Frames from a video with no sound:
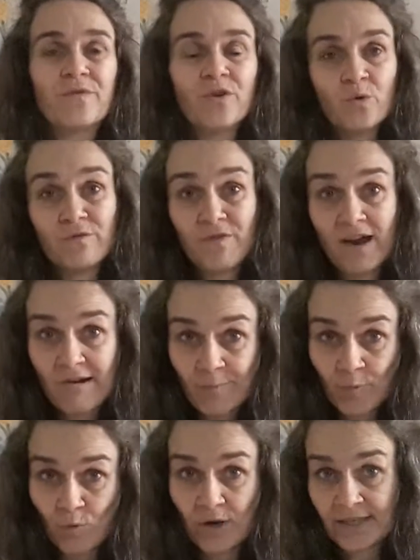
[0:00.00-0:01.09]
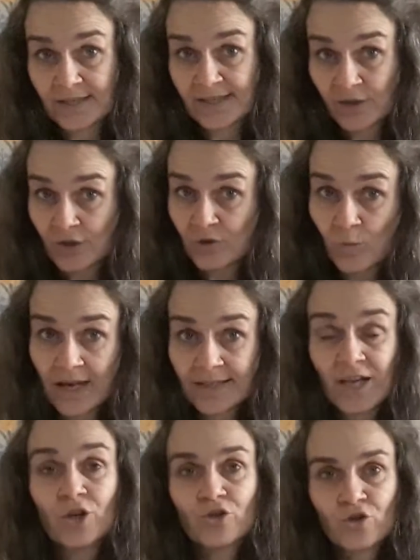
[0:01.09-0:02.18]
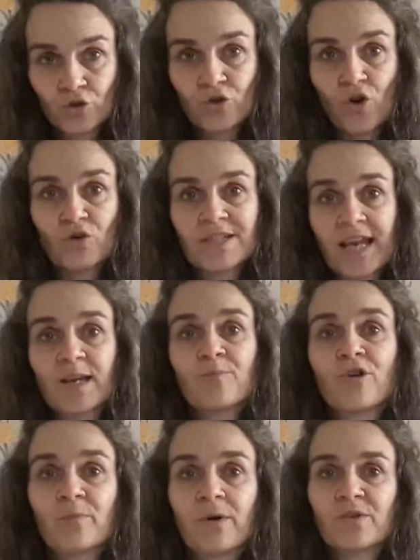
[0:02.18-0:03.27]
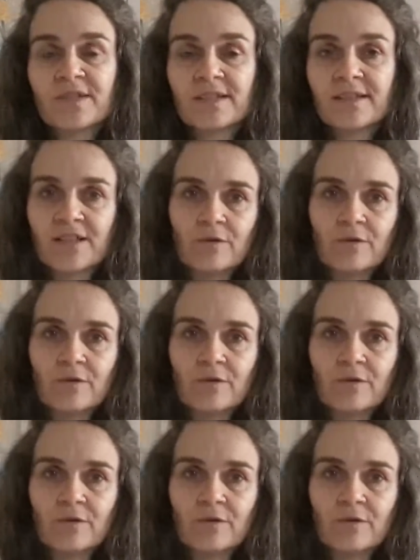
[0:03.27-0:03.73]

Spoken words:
who are very poorly in certain ways should not take probiotics.